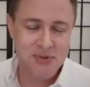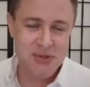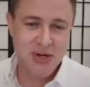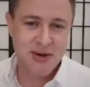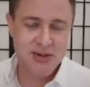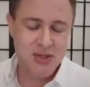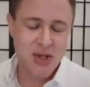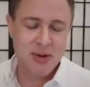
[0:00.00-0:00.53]
She
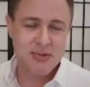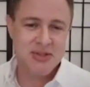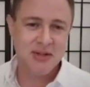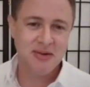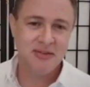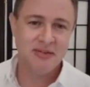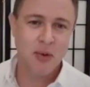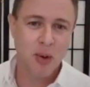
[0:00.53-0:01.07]
always thought it was a
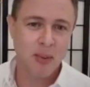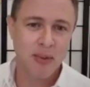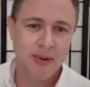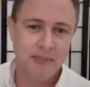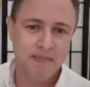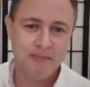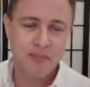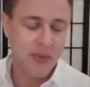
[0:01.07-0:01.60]
little
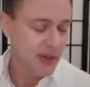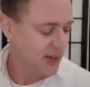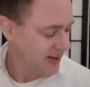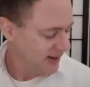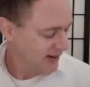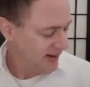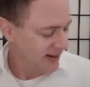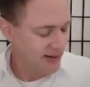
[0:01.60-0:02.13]
formal
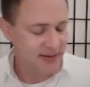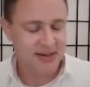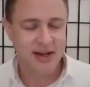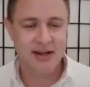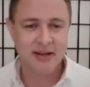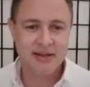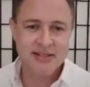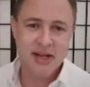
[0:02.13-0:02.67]
and
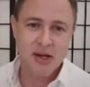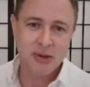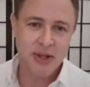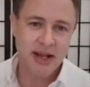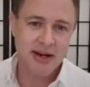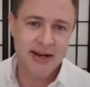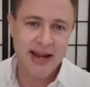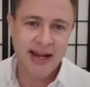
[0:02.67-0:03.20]
settled
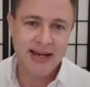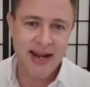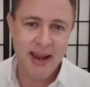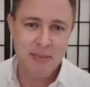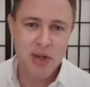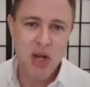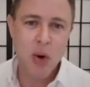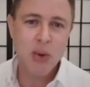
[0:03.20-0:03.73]
on a
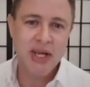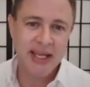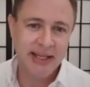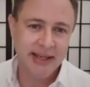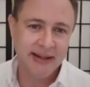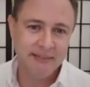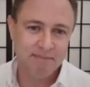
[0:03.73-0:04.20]
nickname, Yoki.